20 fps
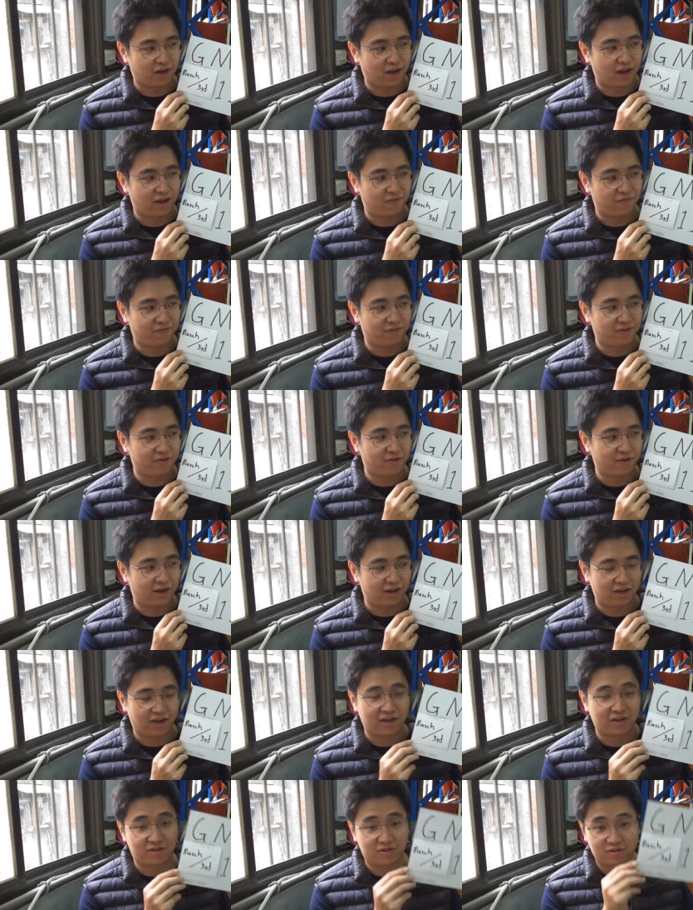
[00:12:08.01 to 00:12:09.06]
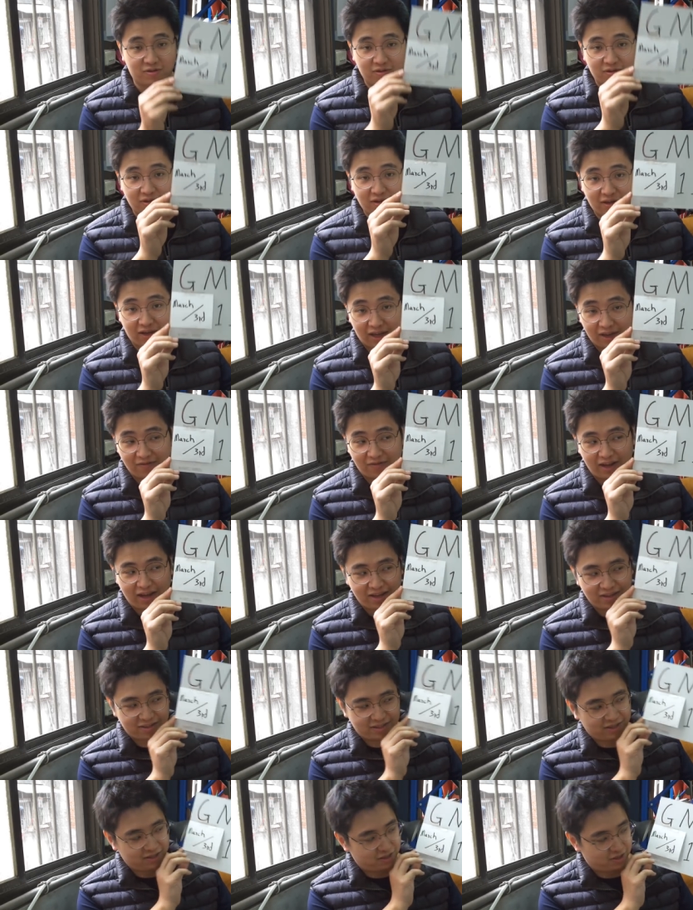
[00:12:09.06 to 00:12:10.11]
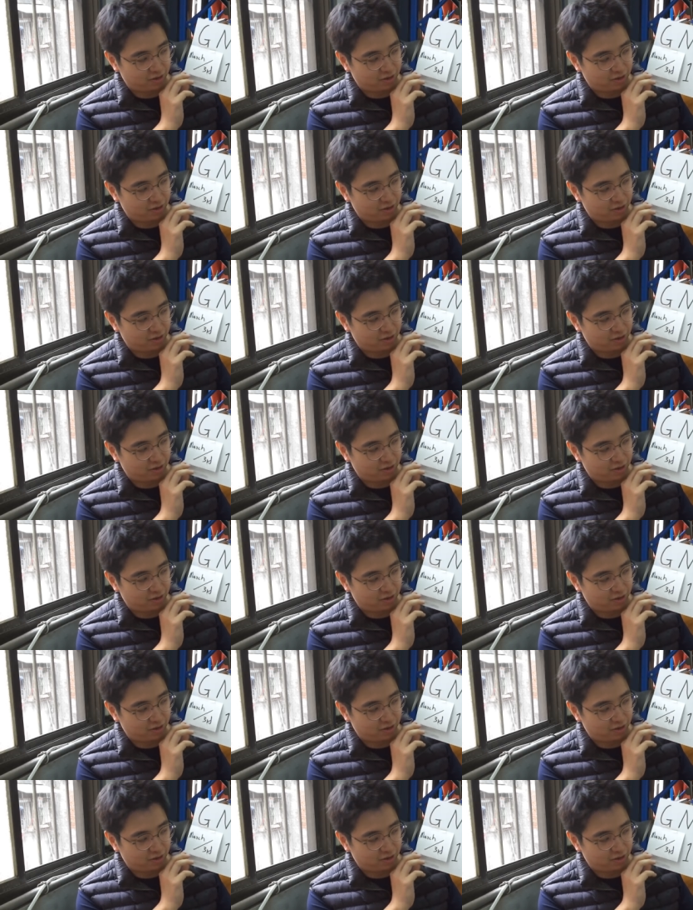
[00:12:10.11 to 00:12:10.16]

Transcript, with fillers: I feel I, I should give the answer.